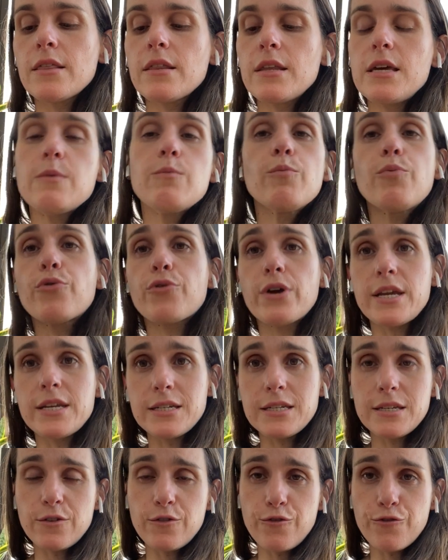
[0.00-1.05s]

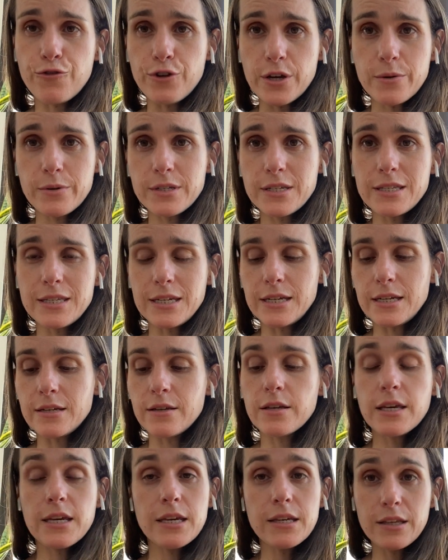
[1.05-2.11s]
imprint
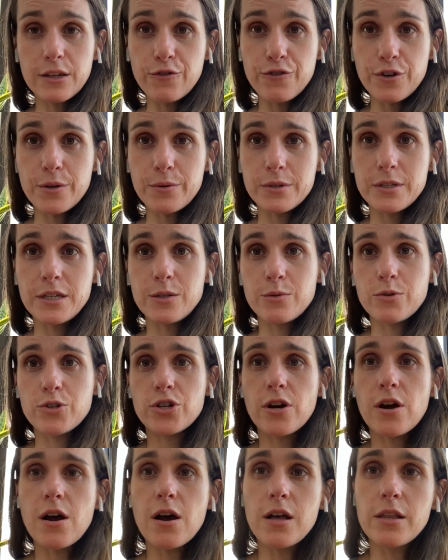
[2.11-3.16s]
healing frequencies, which
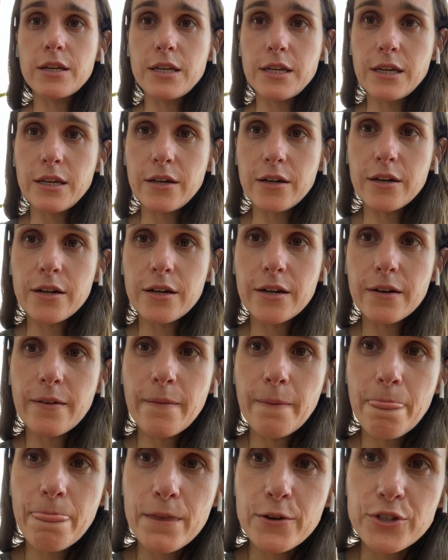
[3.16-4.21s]
are all in here.
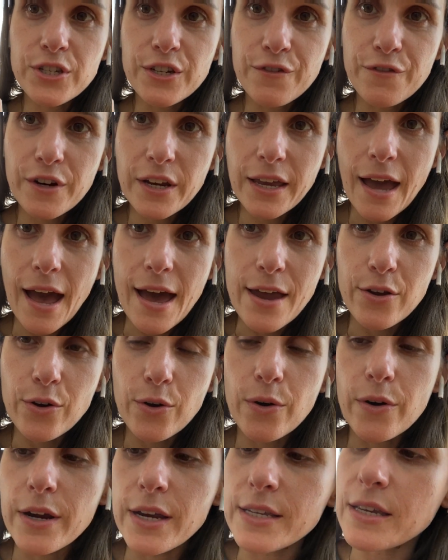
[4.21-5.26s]
There's different
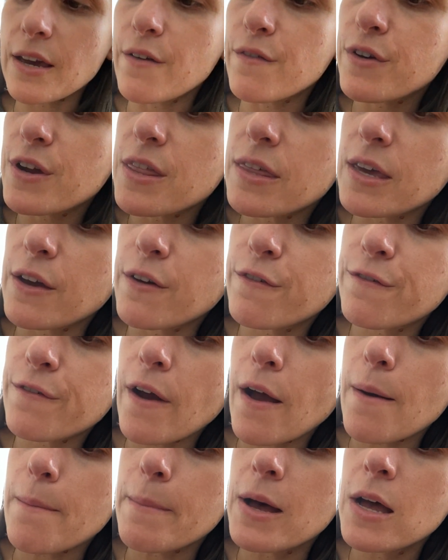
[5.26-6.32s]
categories, everything
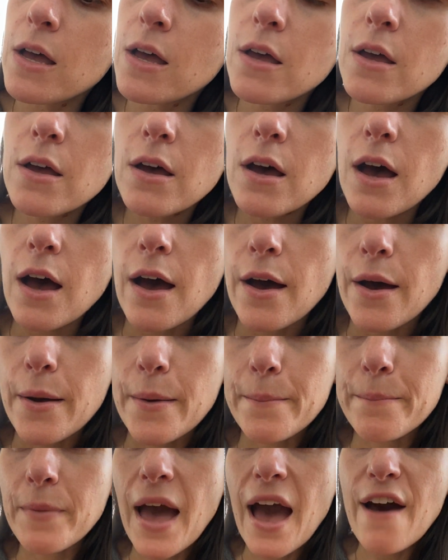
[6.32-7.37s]
from
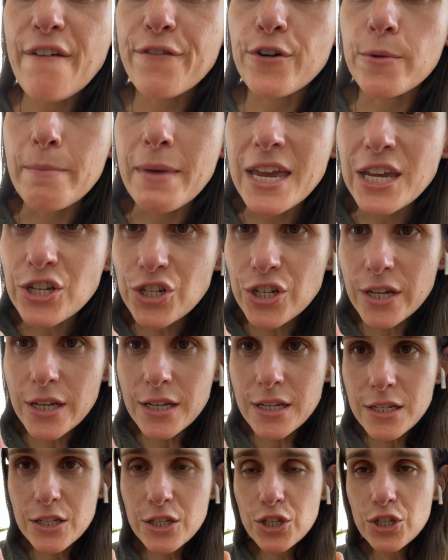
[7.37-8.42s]

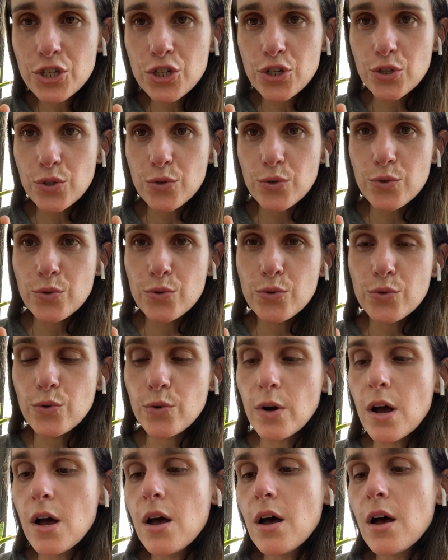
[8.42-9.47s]
affirmations to